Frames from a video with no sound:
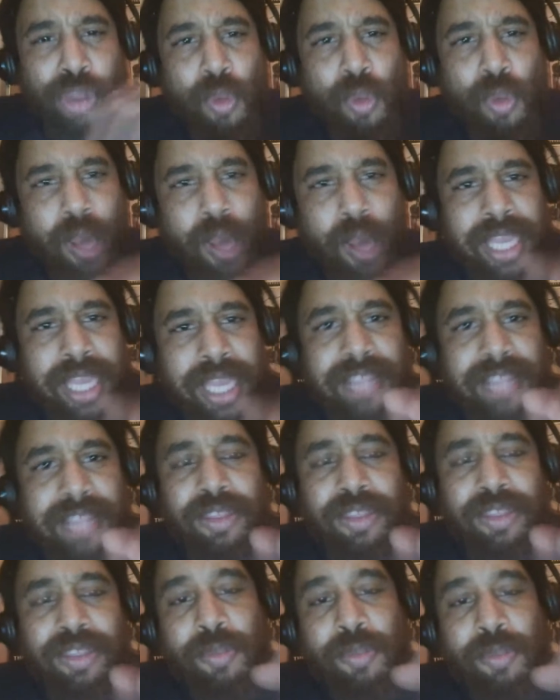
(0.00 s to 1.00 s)
what is the
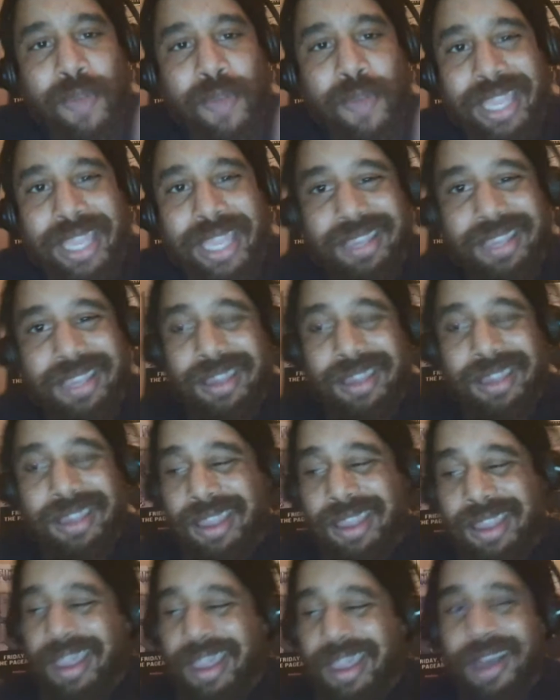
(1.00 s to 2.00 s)
point
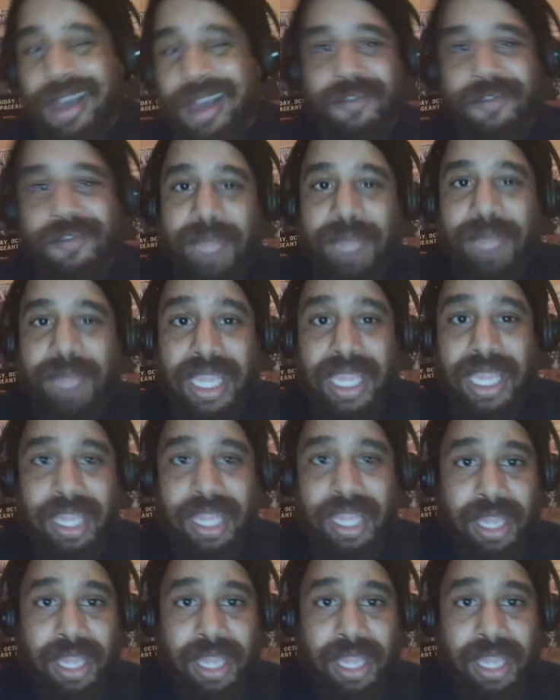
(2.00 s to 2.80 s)
of me?